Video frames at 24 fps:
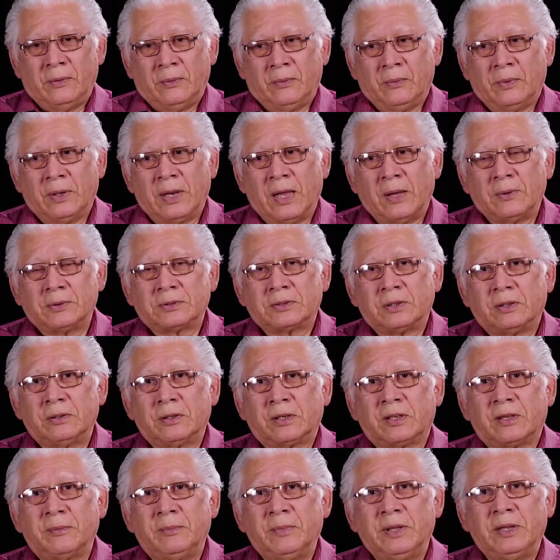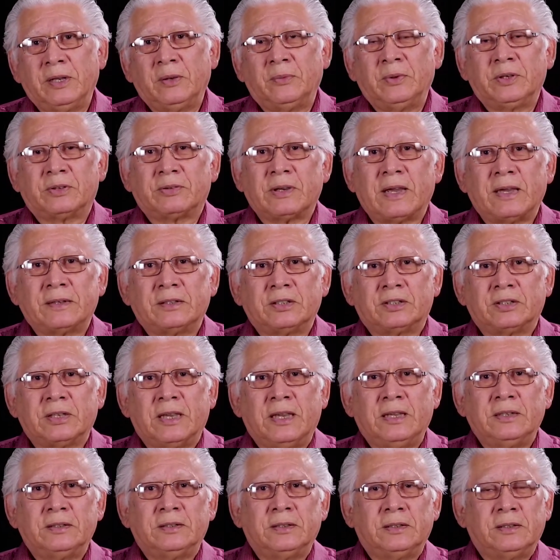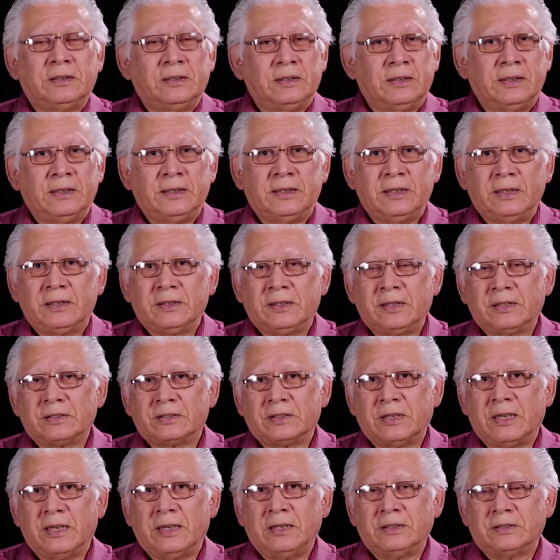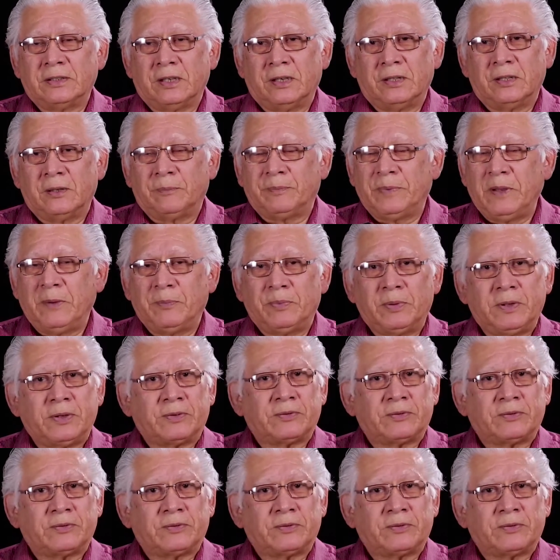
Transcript: When I was on the committee, we tried to change it. It didn't get changed. Other people are